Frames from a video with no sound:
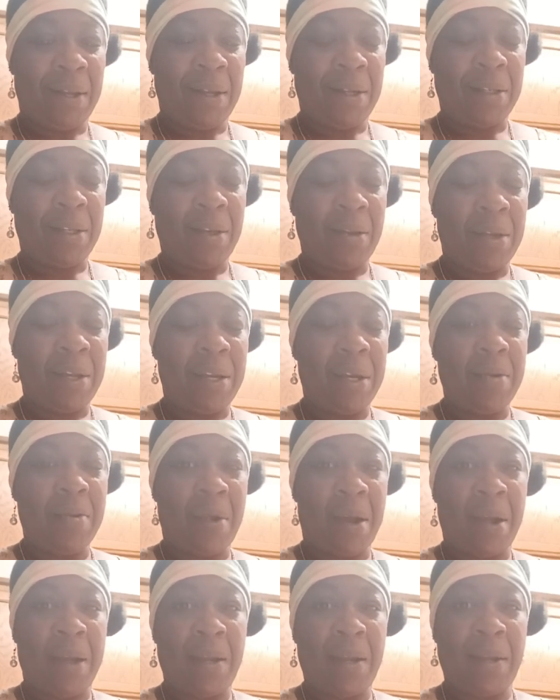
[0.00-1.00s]
So
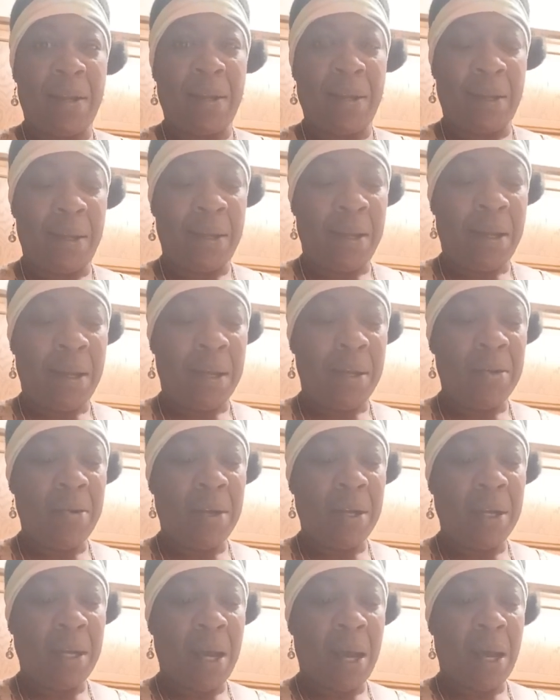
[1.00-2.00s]
anyway, you
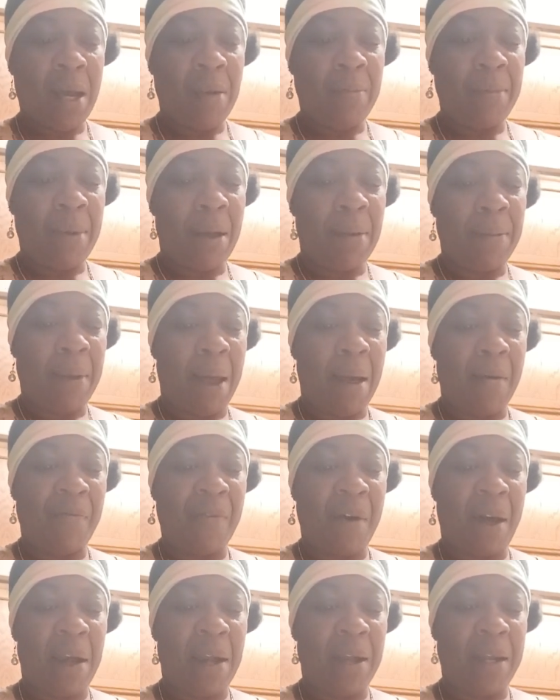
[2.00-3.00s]
can cut them up how
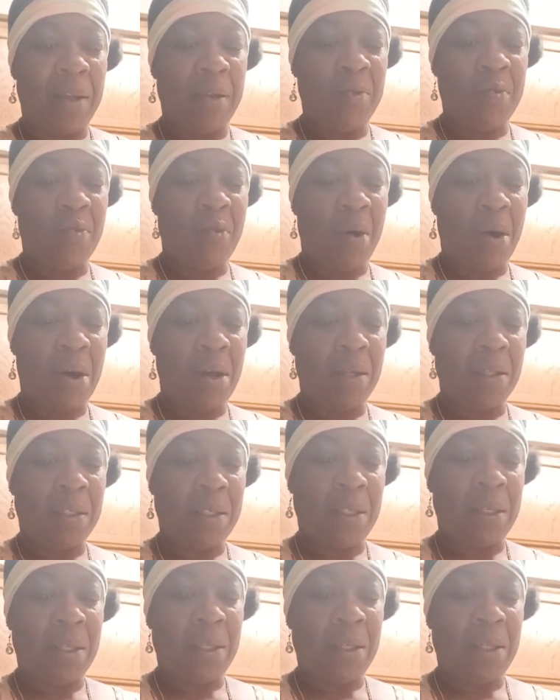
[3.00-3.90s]
fine you want.